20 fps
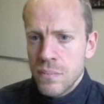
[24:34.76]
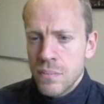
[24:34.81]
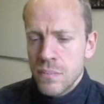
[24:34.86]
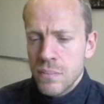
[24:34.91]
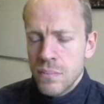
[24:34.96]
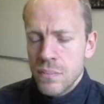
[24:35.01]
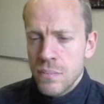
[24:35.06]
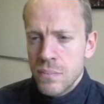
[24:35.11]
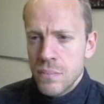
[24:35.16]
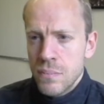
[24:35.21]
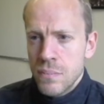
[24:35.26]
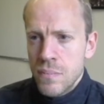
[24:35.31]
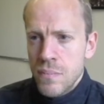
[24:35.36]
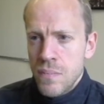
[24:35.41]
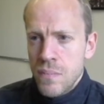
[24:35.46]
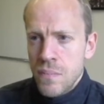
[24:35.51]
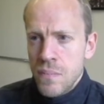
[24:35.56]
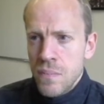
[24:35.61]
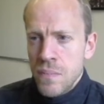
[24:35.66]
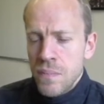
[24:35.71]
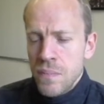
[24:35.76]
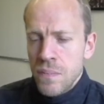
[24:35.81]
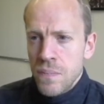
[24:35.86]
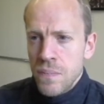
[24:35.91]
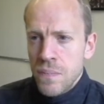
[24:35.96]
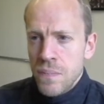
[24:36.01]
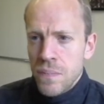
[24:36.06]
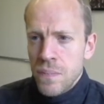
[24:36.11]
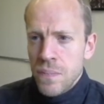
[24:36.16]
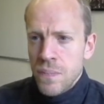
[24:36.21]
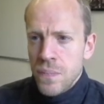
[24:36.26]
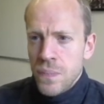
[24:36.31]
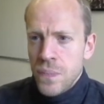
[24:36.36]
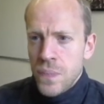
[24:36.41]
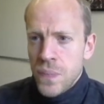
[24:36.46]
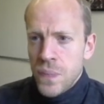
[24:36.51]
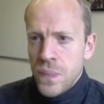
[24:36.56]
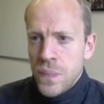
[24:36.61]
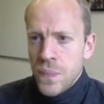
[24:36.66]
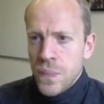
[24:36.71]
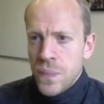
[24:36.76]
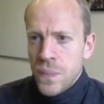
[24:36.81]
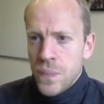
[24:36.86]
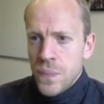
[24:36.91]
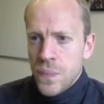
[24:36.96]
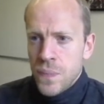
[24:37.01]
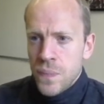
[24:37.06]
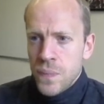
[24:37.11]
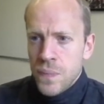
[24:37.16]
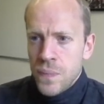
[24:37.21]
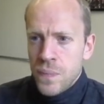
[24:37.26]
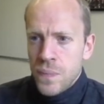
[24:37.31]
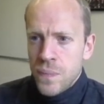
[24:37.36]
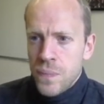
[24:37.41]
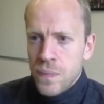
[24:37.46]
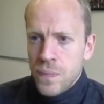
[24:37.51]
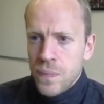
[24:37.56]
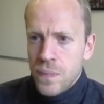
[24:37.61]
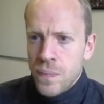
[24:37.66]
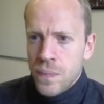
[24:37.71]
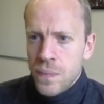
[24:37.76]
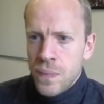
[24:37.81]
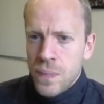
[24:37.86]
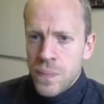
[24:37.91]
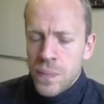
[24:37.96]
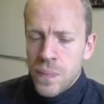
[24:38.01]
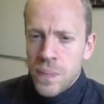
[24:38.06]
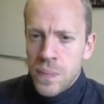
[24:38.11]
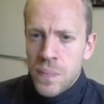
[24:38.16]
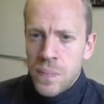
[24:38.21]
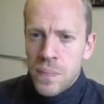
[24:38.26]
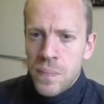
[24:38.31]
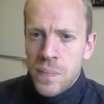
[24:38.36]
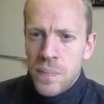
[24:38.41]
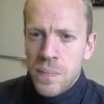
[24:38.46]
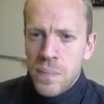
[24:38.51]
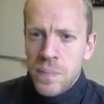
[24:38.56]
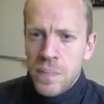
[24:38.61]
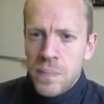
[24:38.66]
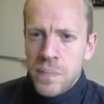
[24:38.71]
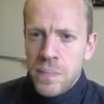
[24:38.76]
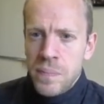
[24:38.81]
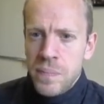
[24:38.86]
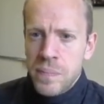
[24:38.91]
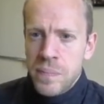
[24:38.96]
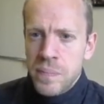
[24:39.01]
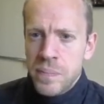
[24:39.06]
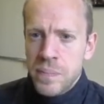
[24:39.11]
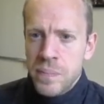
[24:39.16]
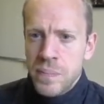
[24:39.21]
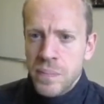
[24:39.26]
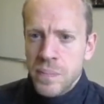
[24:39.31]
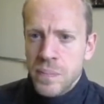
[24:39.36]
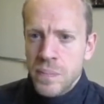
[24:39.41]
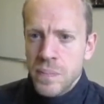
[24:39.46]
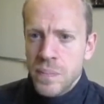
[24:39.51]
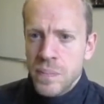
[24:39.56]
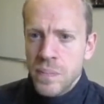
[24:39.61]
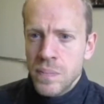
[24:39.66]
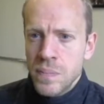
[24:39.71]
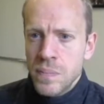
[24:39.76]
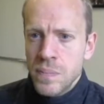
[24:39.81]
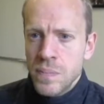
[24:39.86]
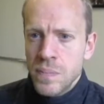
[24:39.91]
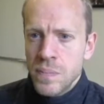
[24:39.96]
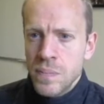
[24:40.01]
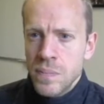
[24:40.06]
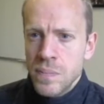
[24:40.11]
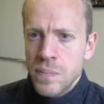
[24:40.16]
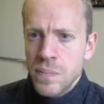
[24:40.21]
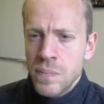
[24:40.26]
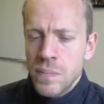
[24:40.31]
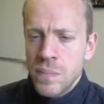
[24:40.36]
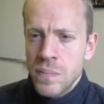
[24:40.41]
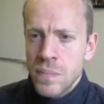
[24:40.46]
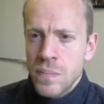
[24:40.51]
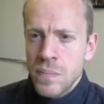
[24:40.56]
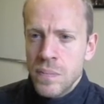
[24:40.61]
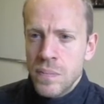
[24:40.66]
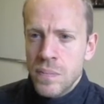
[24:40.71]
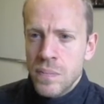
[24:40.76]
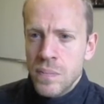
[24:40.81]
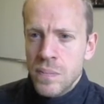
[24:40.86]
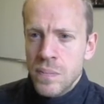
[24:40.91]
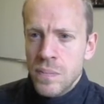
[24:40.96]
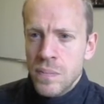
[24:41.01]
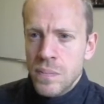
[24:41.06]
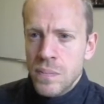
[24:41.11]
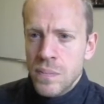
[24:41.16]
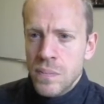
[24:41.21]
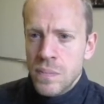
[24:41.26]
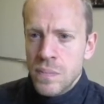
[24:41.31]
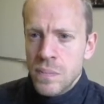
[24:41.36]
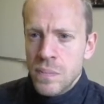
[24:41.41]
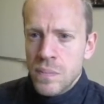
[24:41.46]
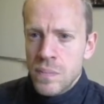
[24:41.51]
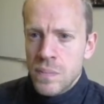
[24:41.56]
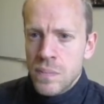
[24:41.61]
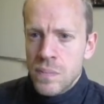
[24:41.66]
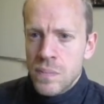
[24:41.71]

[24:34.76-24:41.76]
The person shown says nothing.